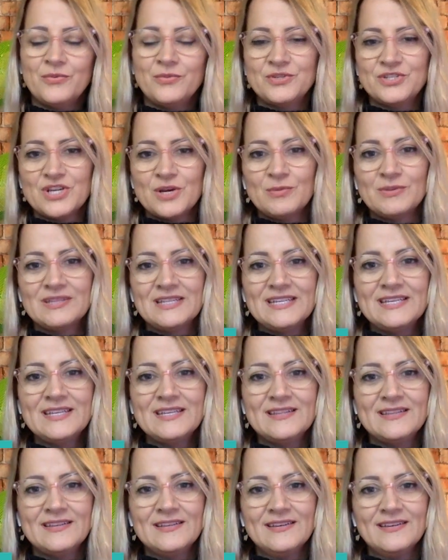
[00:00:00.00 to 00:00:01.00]
which I will link
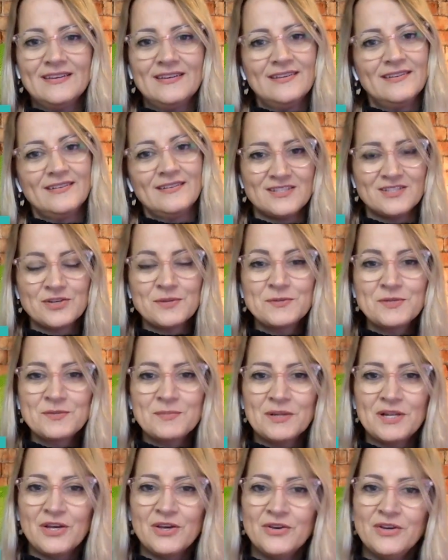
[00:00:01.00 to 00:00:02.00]
in the description
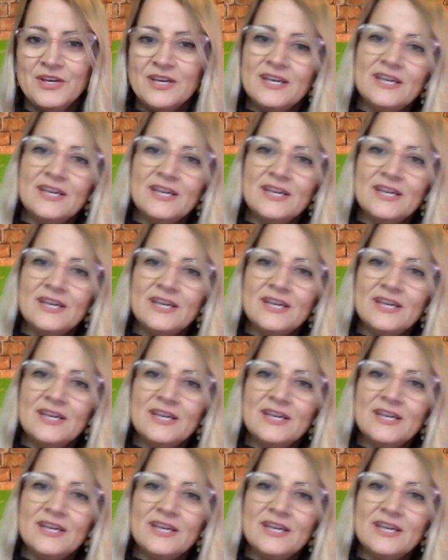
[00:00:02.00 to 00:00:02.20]
below,